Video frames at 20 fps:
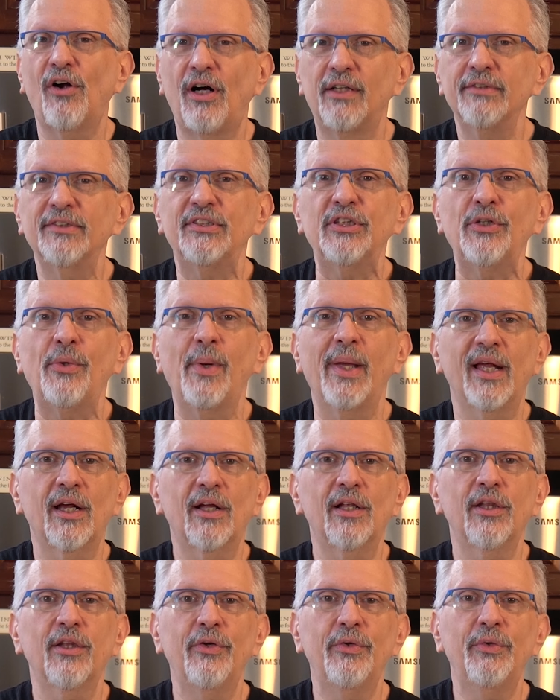also
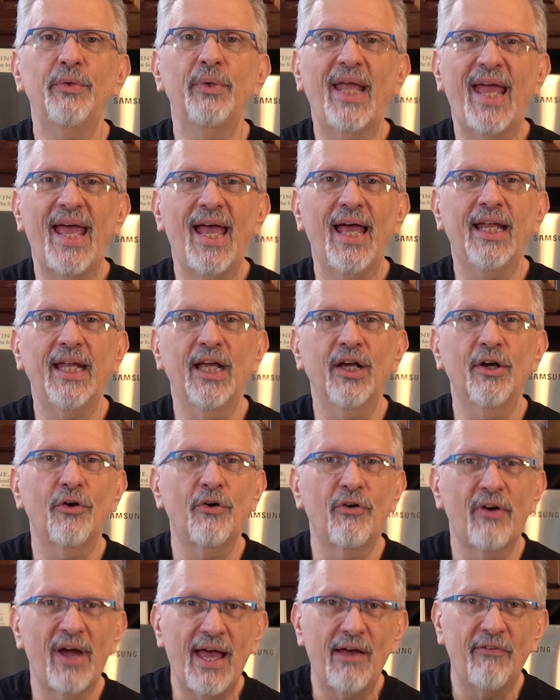include adding
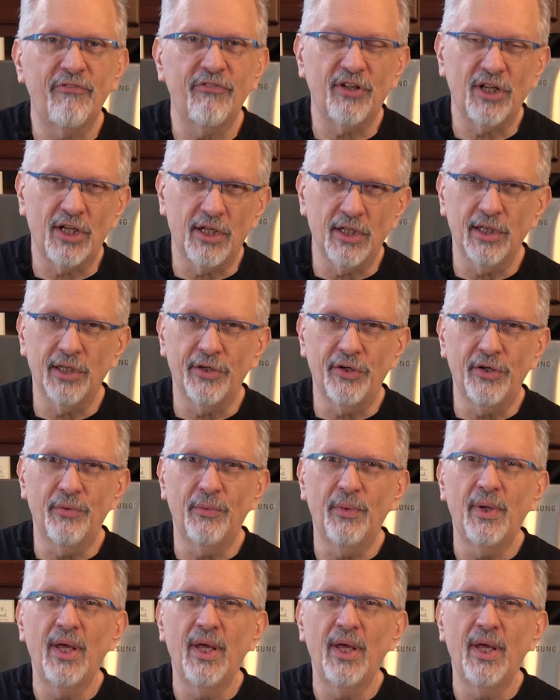craft glue.